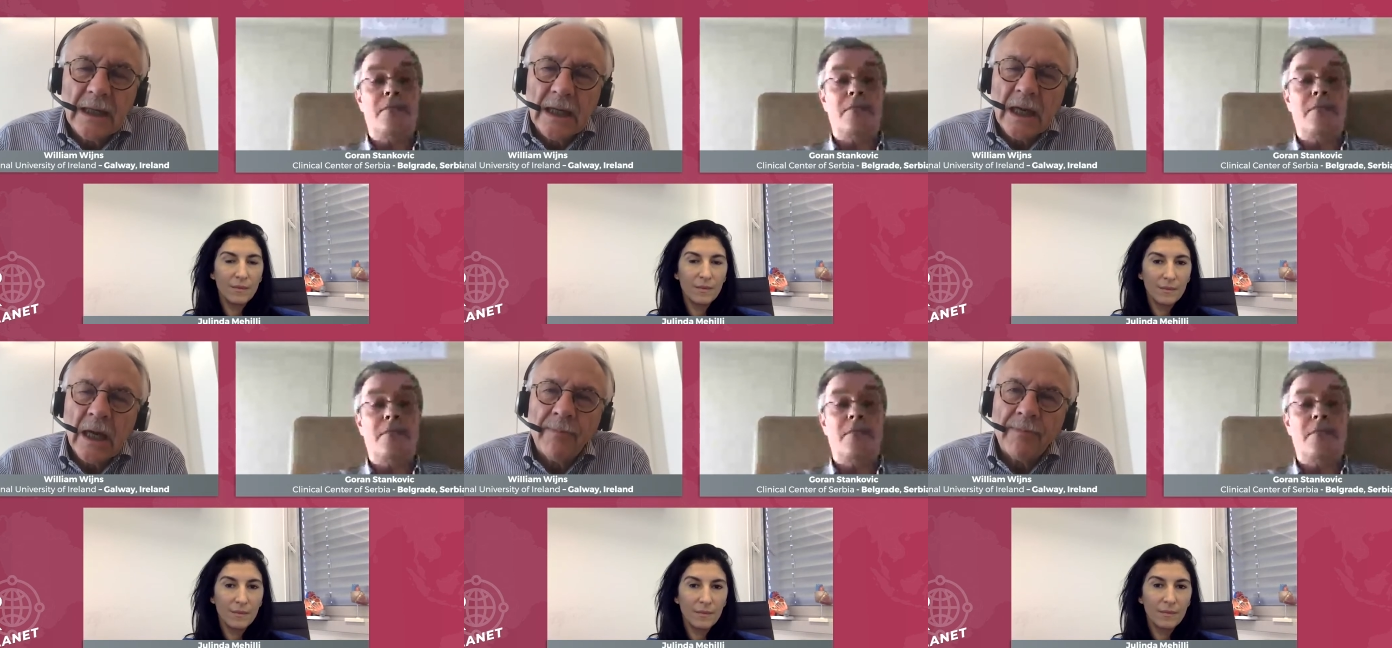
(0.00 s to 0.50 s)

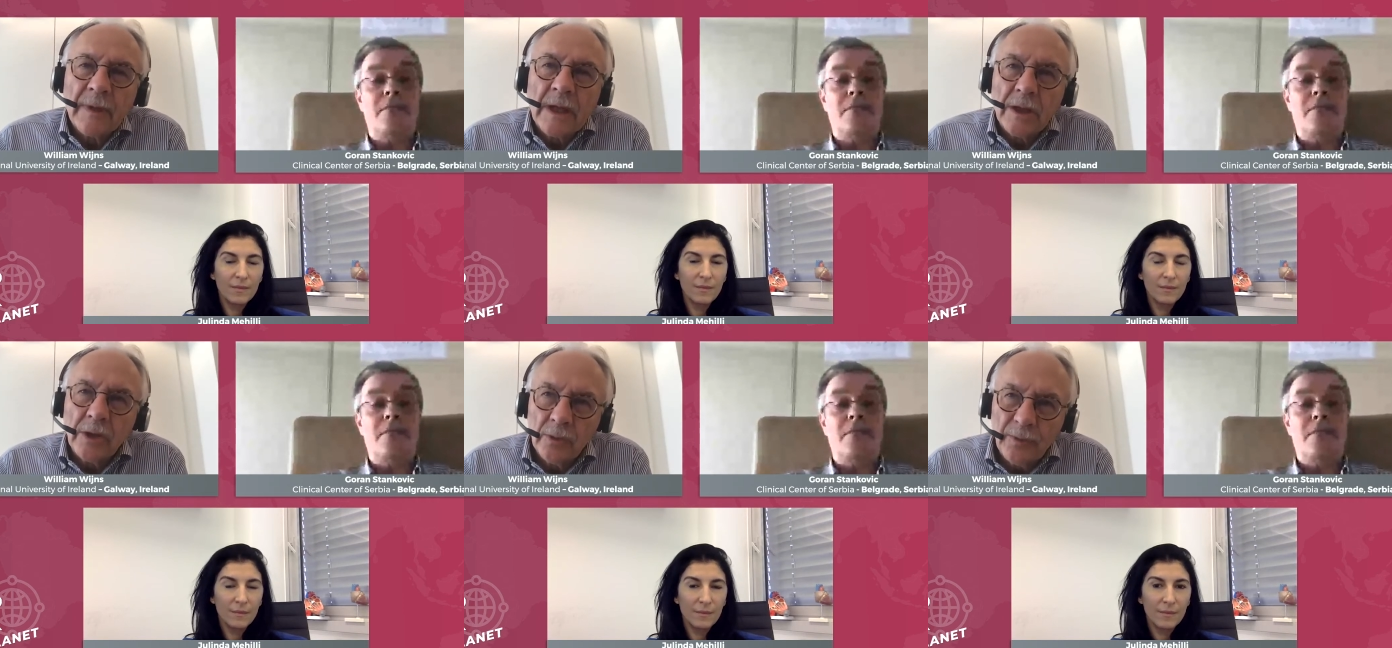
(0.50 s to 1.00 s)
Speaker 1: Um,
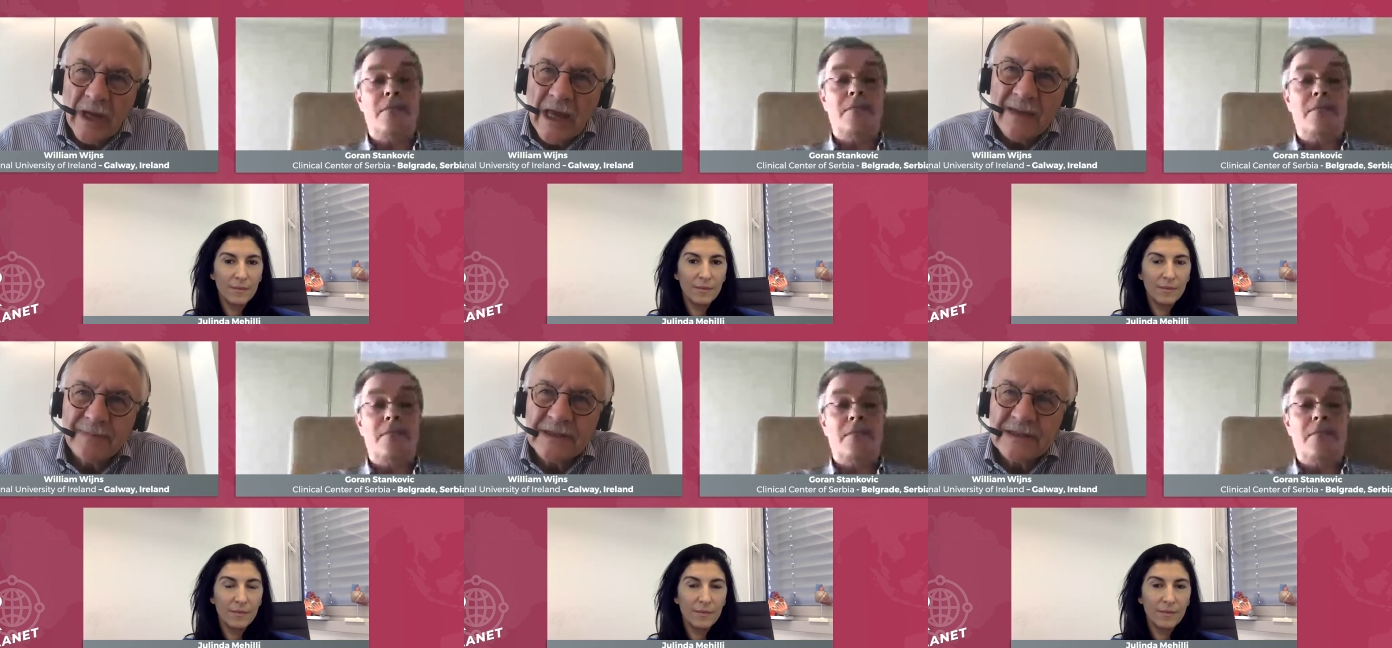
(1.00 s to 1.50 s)
you
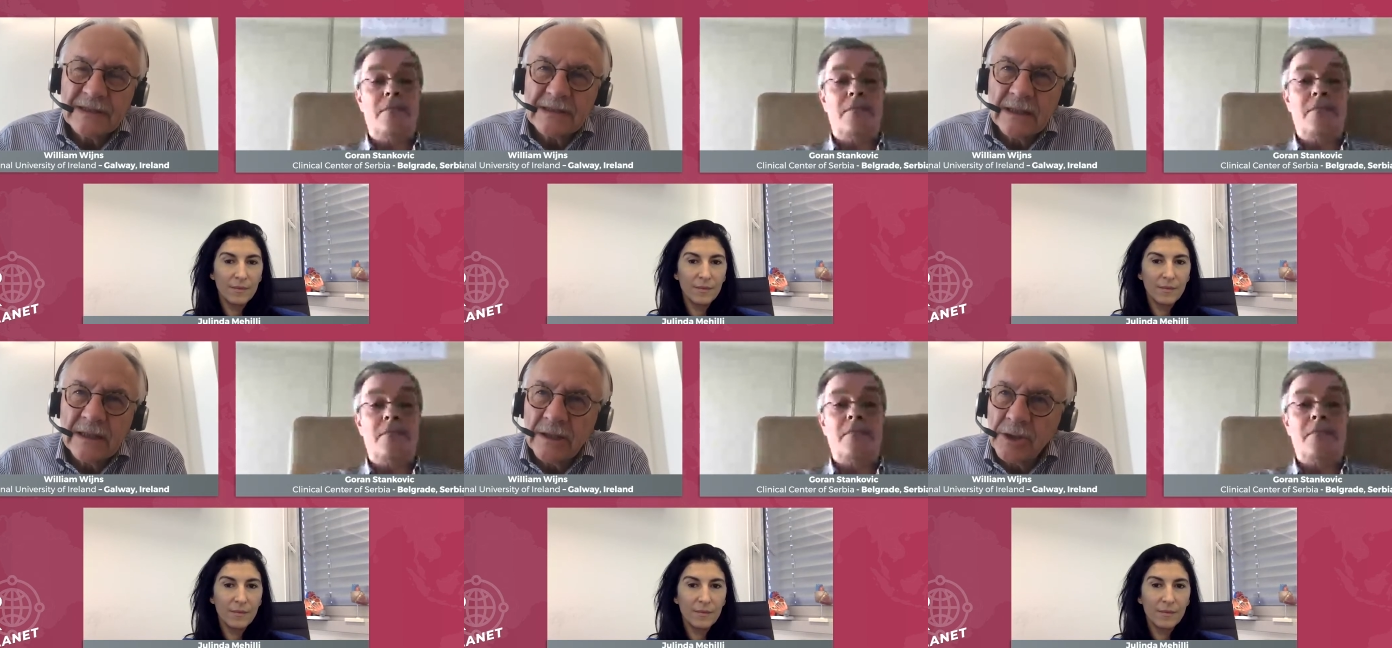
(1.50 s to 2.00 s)
perhaps
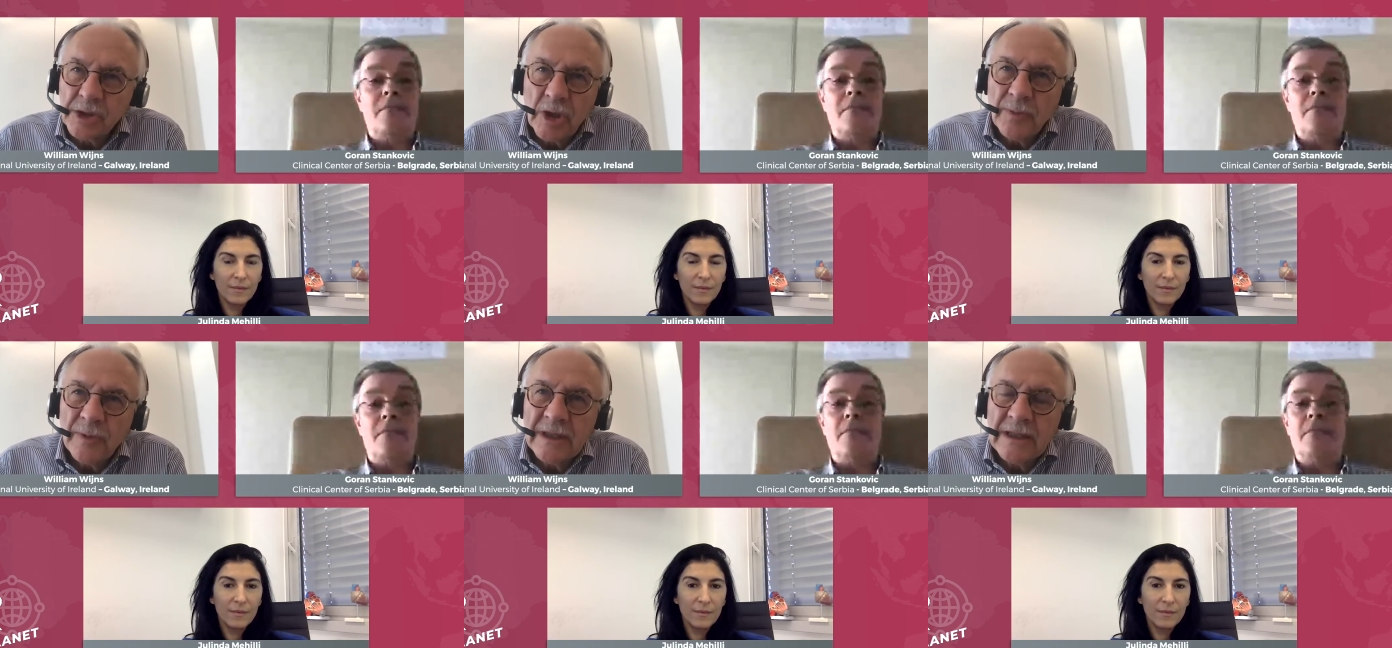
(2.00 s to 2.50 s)
in
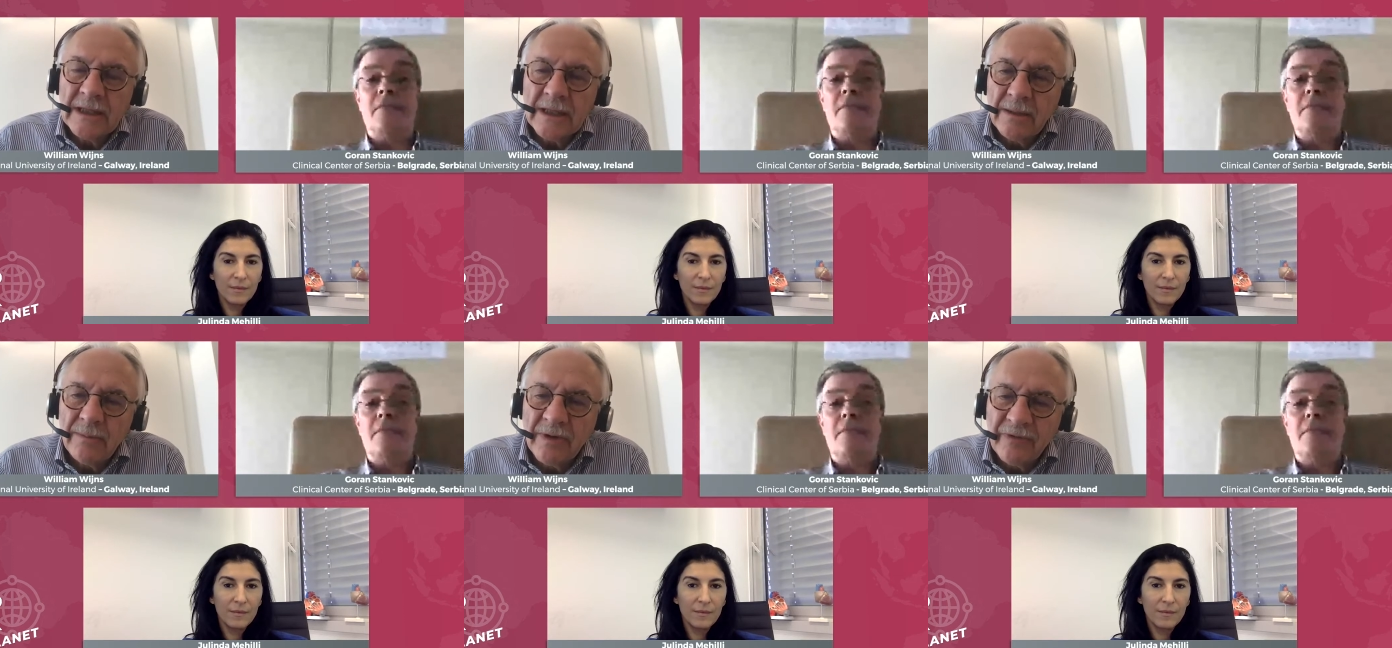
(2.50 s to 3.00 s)
Germany and
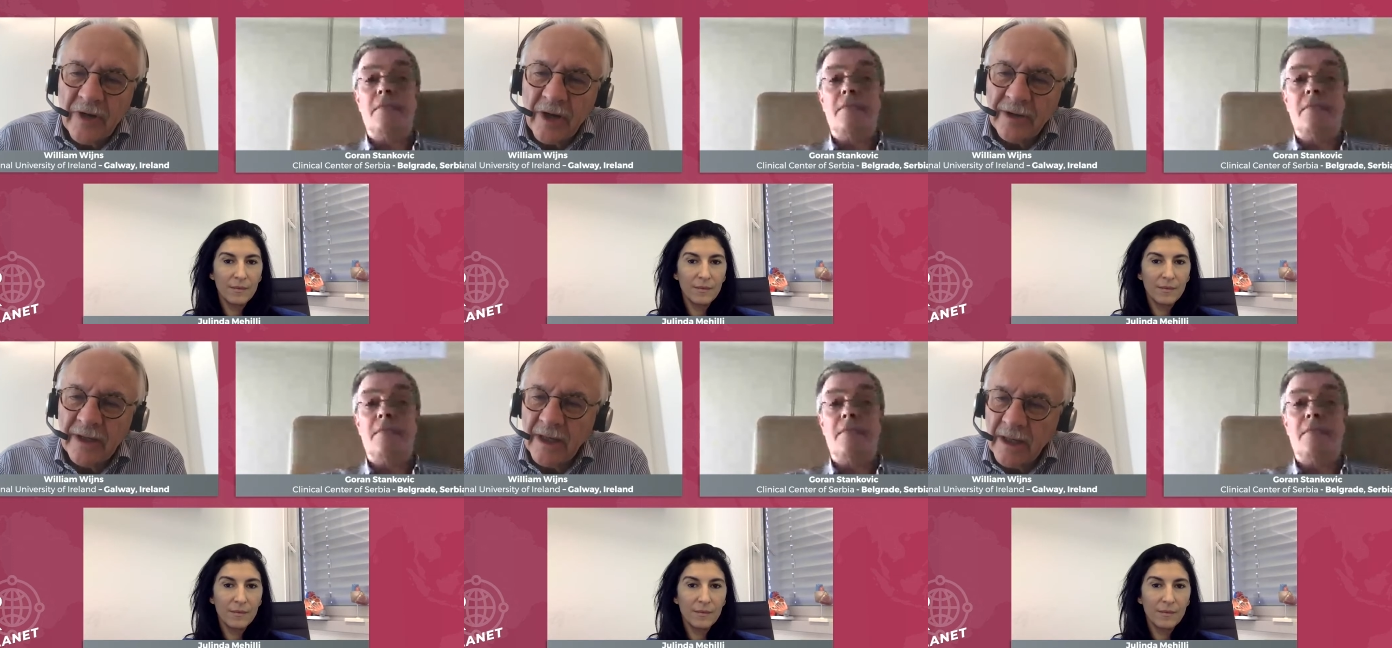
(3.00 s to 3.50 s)
in
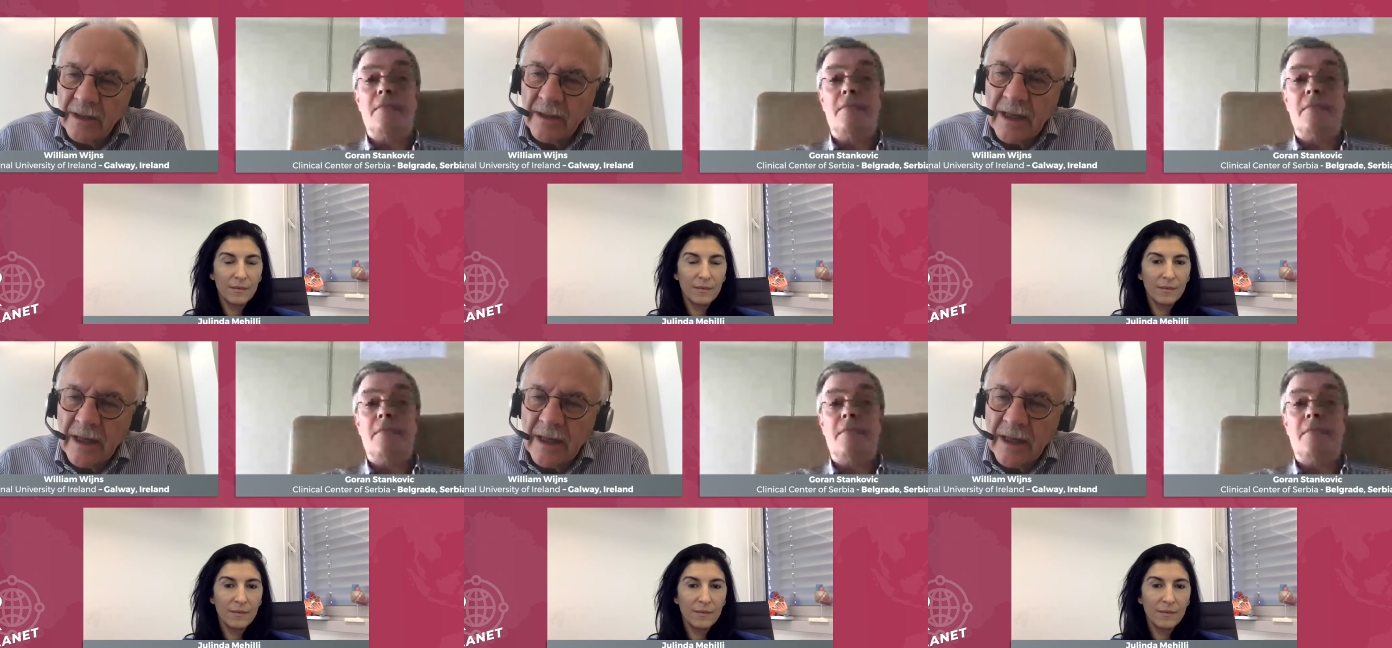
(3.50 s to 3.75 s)
Bavaria